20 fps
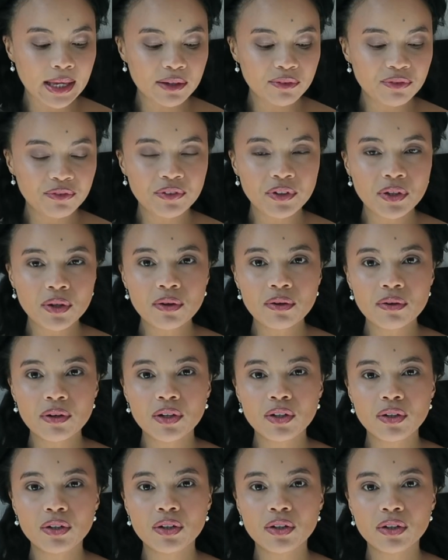if
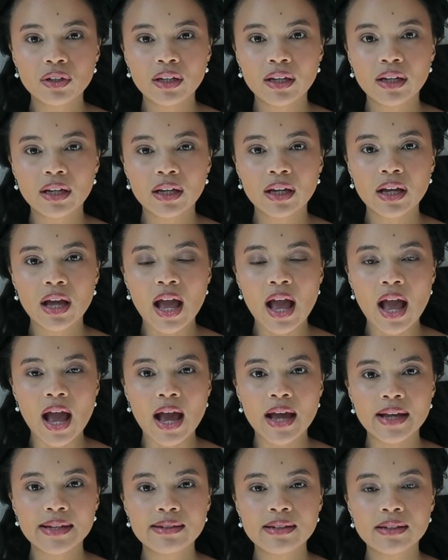you're looking
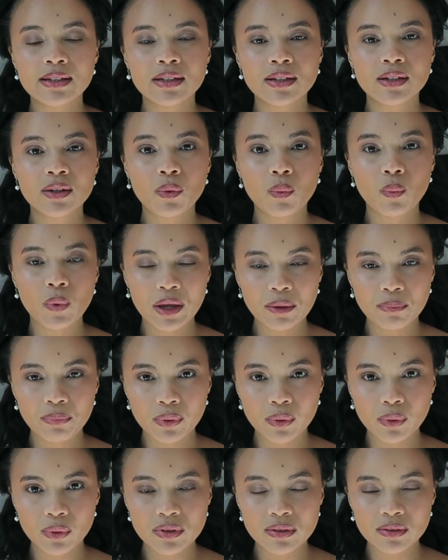at web
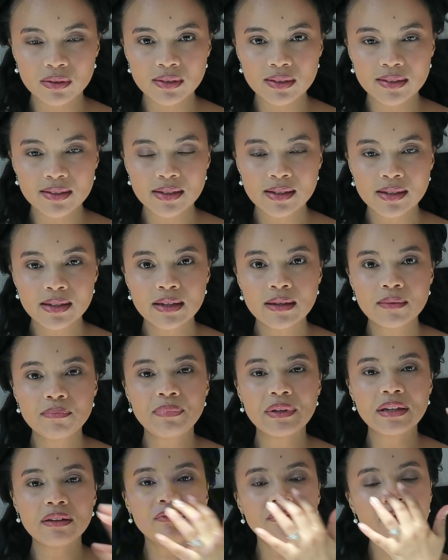portals,
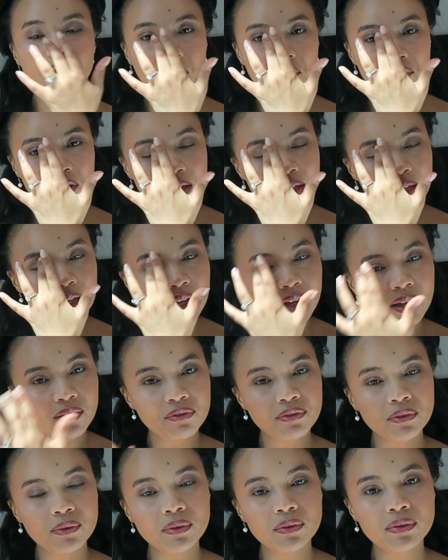be very
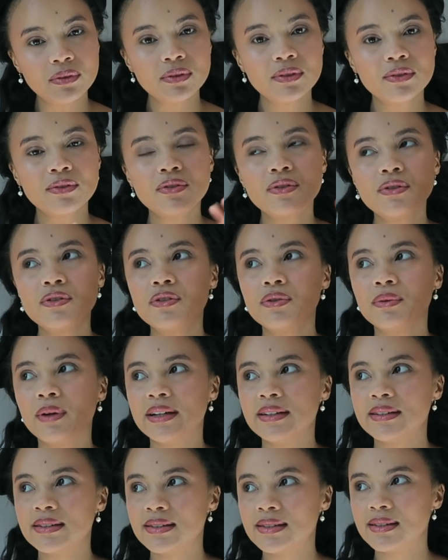careful to
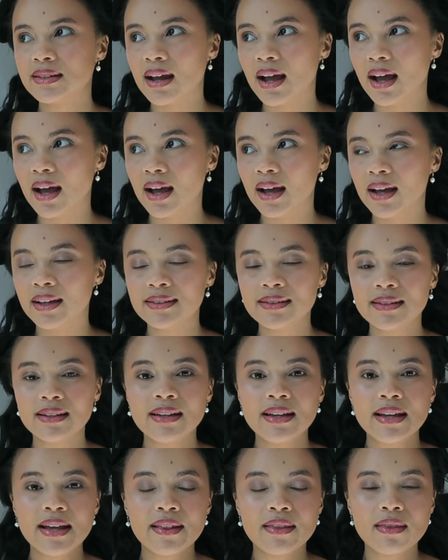understand
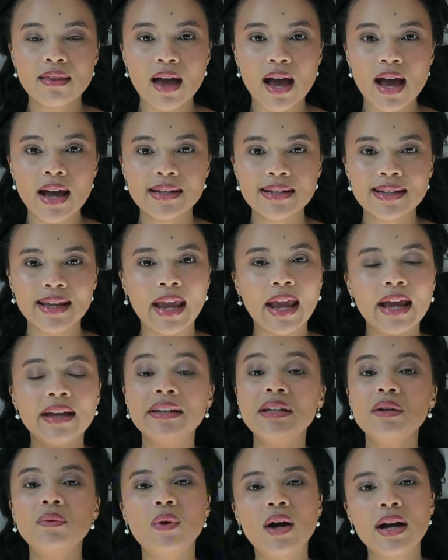that
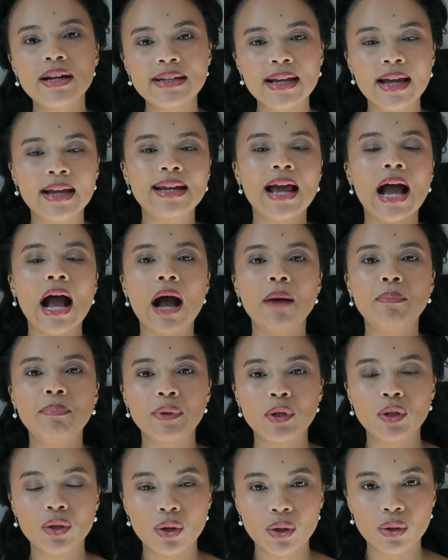anyone can
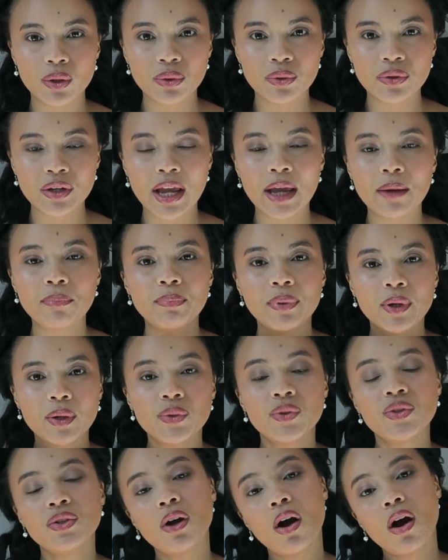upload a
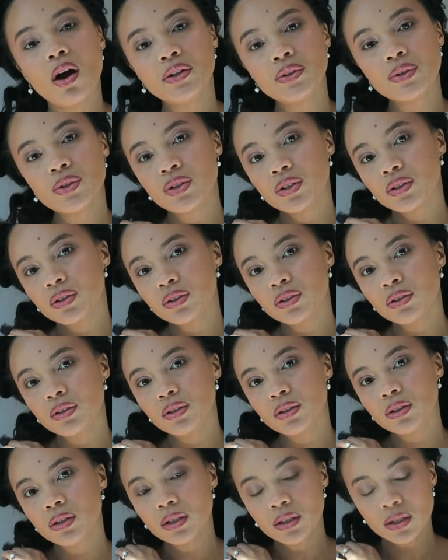post onto
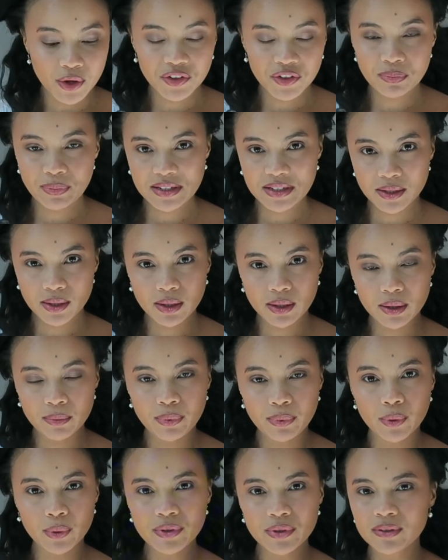those particular
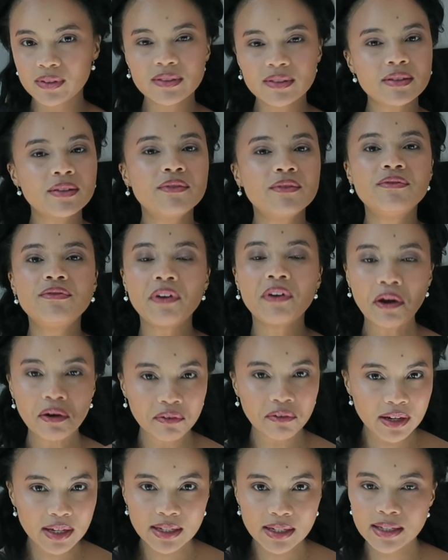portals,
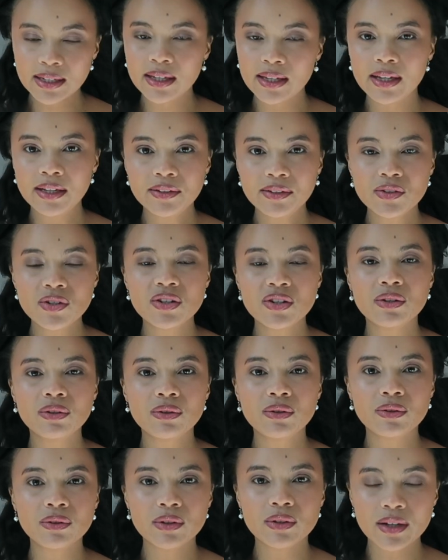very akin
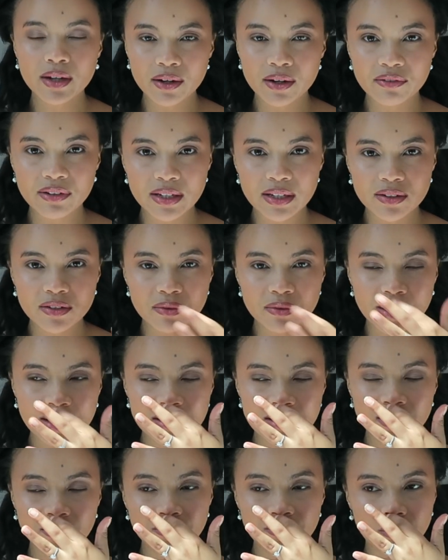to Careers
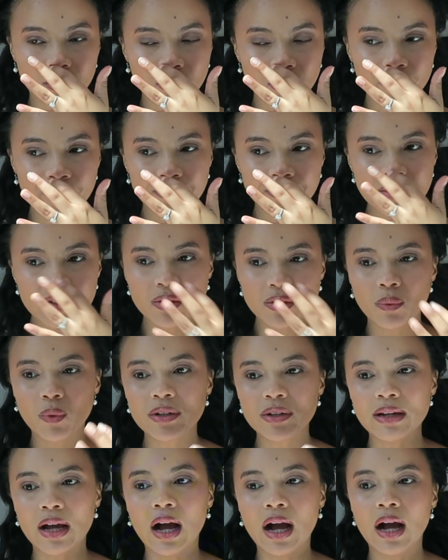24. So
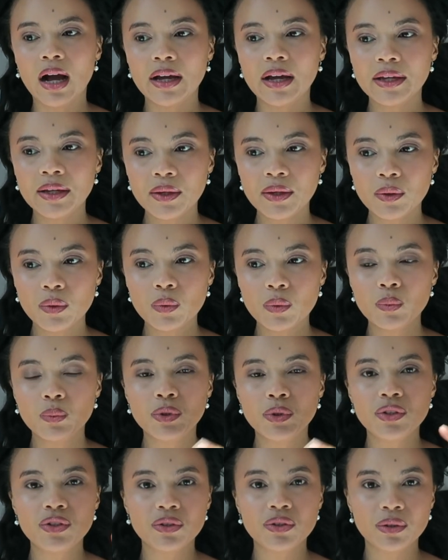what I
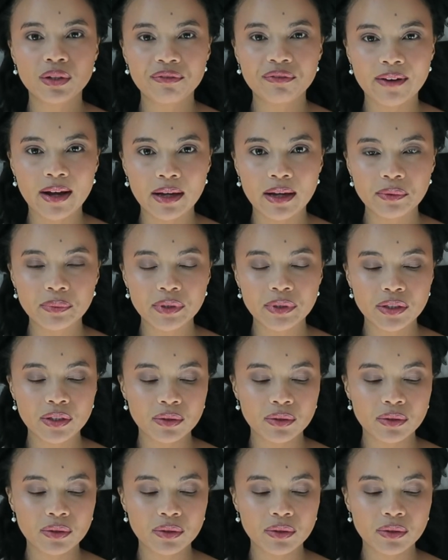would do if I were